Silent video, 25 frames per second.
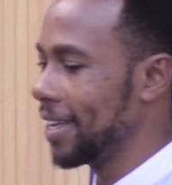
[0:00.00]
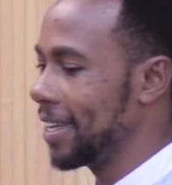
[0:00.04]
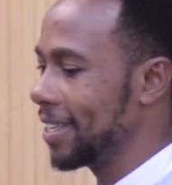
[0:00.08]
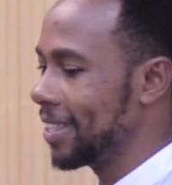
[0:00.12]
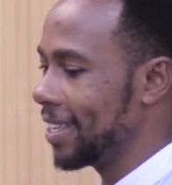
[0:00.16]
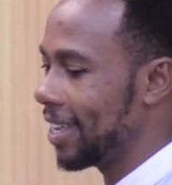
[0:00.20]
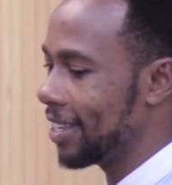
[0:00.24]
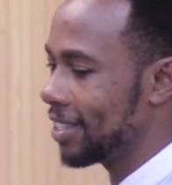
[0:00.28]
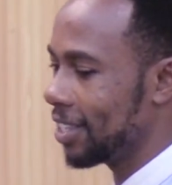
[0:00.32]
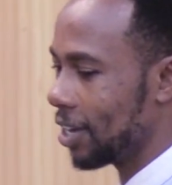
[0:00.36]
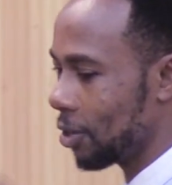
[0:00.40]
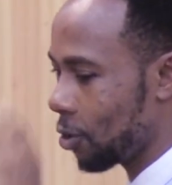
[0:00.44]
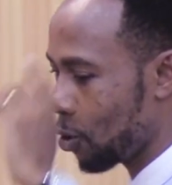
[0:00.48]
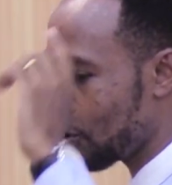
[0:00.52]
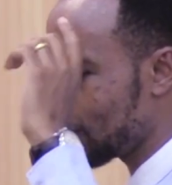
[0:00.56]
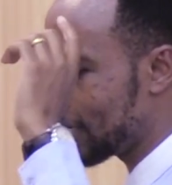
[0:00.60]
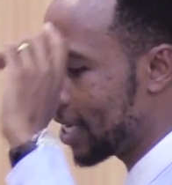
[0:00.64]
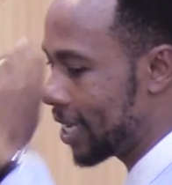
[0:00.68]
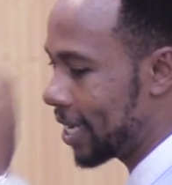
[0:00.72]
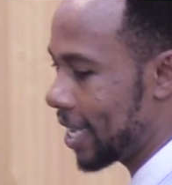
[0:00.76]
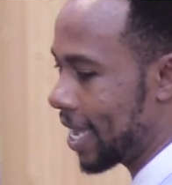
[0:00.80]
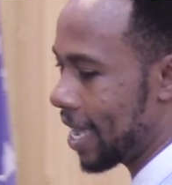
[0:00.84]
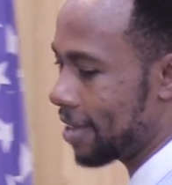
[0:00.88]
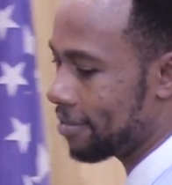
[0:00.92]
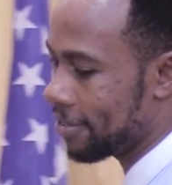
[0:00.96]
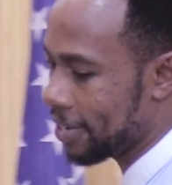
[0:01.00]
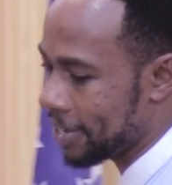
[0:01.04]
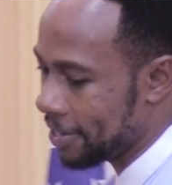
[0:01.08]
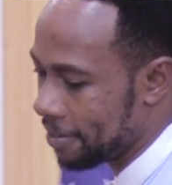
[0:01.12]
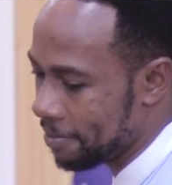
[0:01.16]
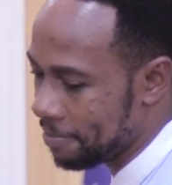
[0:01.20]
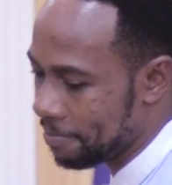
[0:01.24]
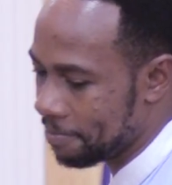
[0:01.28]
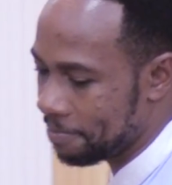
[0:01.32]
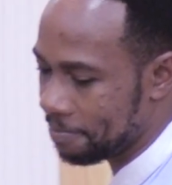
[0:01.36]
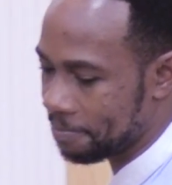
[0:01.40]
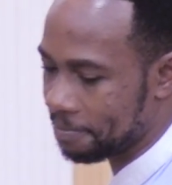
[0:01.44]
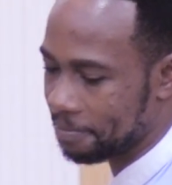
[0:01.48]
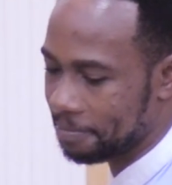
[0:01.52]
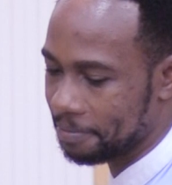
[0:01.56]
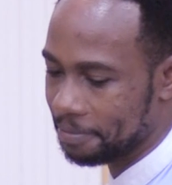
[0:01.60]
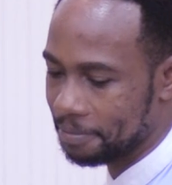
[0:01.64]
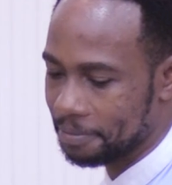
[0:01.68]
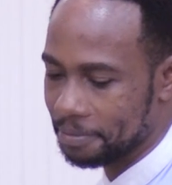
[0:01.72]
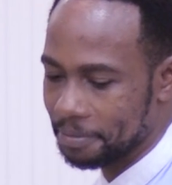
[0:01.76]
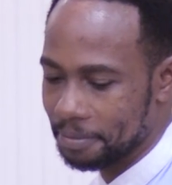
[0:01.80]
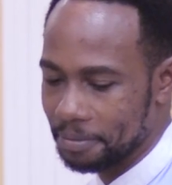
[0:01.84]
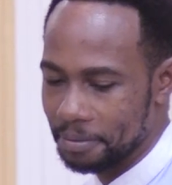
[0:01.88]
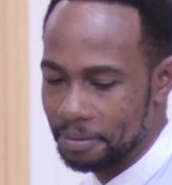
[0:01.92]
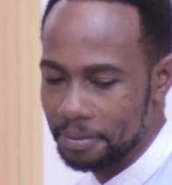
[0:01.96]
There is a God in heaven.
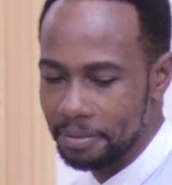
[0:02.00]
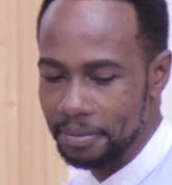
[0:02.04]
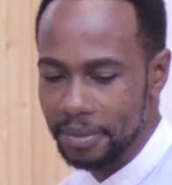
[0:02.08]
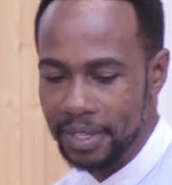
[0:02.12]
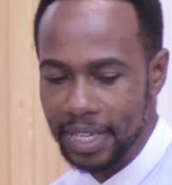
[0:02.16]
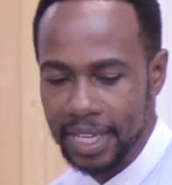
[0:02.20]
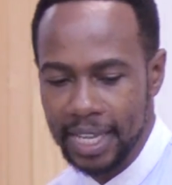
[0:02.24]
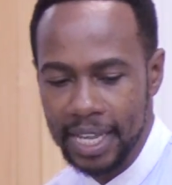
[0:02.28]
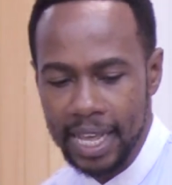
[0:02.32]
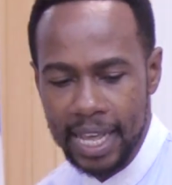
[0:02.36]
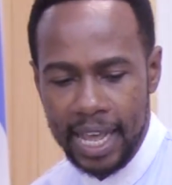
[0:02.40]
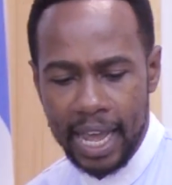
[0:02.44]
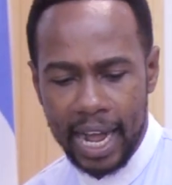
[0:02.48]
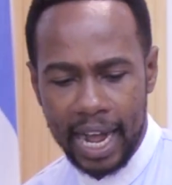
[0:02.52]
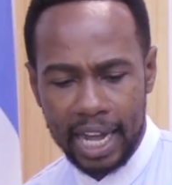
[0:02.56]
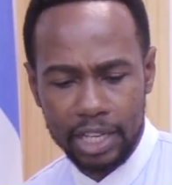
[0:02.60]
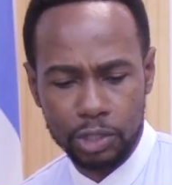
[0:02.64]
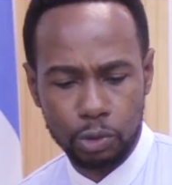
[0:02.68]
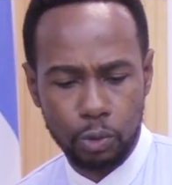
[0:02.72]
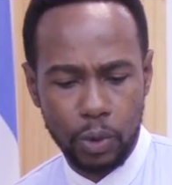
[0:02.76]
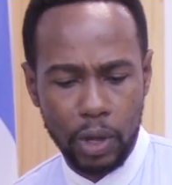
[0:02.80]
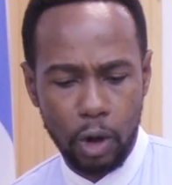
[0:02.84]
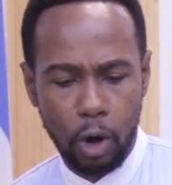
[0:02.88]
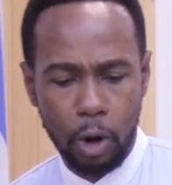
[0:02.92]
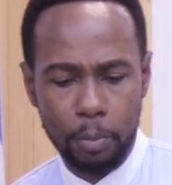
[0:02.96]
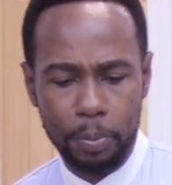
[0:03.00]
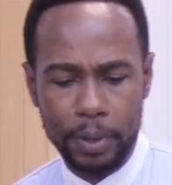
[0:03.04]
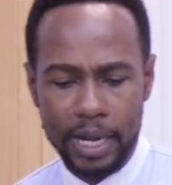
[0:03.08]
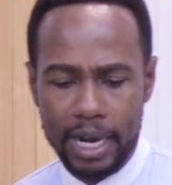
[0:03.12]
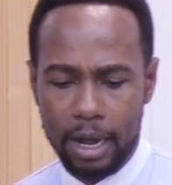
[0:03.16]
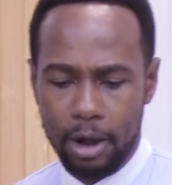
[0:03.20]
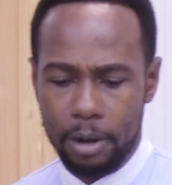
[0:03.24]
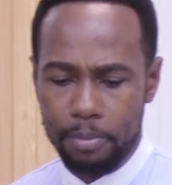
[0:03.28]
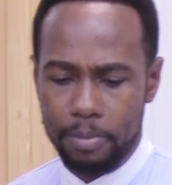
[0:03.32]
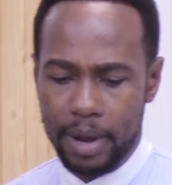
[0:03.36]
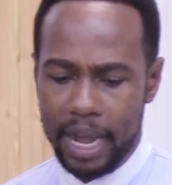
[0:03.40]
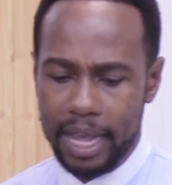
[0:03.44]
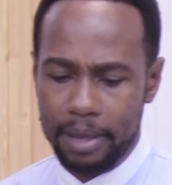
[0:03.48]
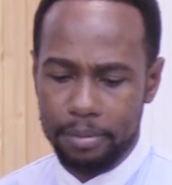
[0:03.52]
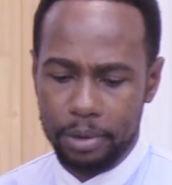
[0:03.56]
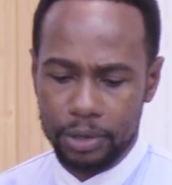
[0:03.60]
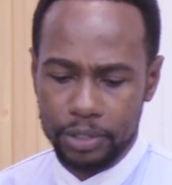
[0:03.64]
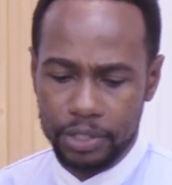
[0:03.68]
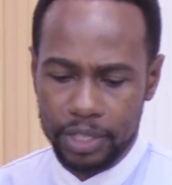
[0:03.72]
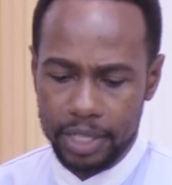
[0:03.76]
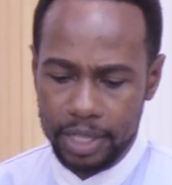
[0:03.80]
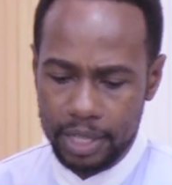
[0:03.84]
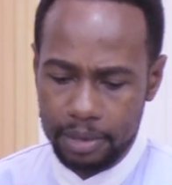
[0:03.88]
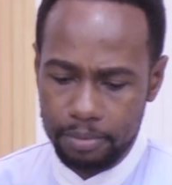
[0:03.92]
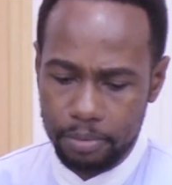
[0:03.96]
As we open our
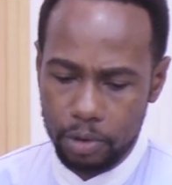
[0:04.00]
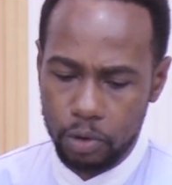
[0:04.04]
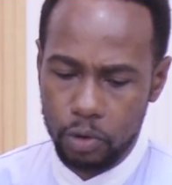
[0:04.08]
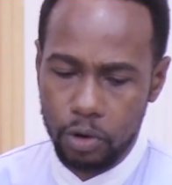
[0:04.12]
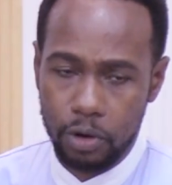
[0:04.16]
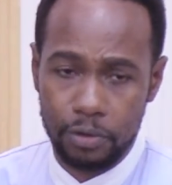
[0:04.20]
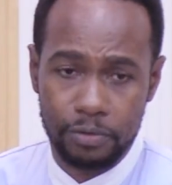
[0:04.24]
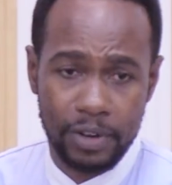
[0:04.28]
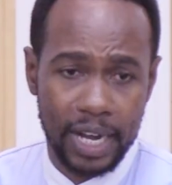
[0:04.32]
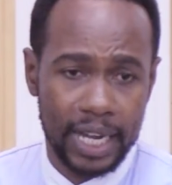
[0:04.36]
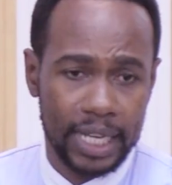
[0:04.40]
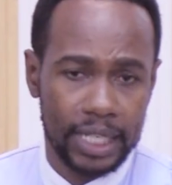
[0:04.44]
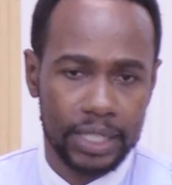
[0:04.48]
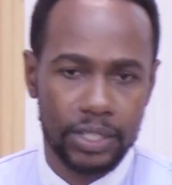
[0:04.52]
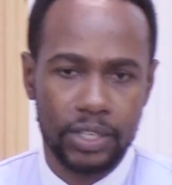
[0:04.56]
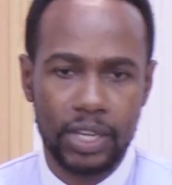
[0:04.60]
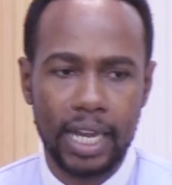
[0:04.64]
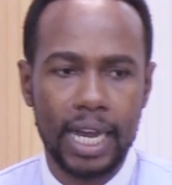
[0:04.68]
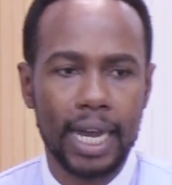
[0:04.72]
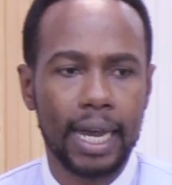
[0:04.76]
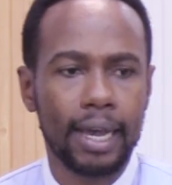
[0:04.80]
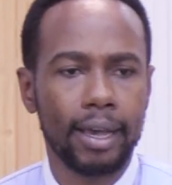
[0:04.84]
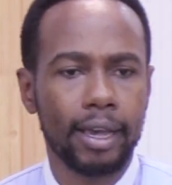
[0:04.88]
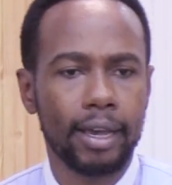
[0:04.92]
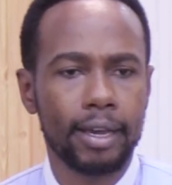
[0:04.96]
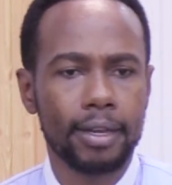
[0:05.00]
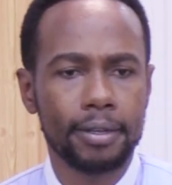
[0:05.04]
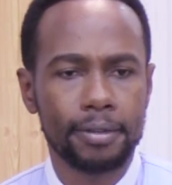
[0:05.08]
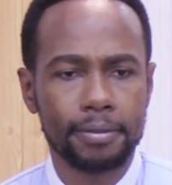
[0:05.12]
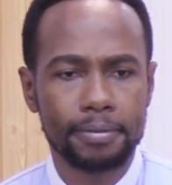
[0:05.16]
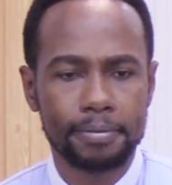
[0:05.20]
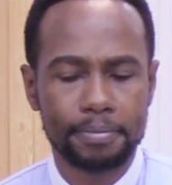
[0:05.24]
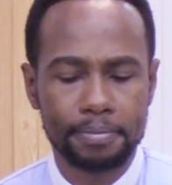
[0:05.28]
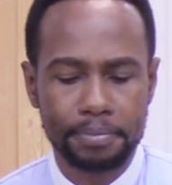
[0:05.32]
Bibles in the book of Isaiah,